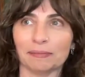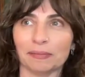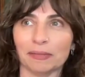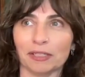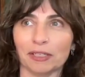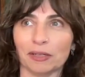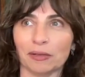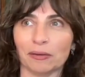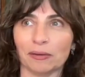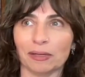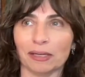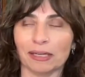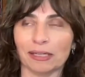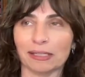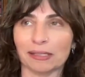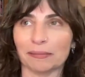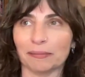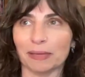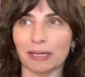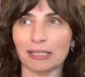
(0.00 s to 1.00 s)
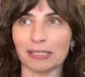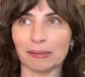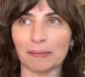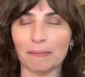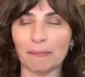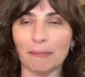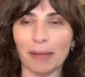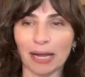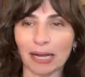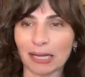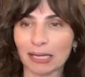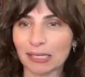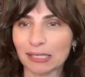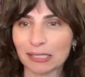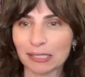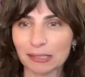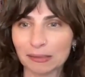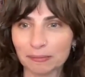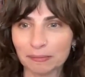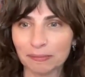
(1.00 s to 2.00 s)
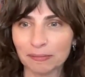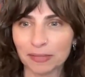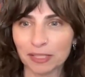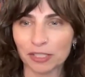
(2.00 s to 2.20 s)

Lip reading: as a mechanism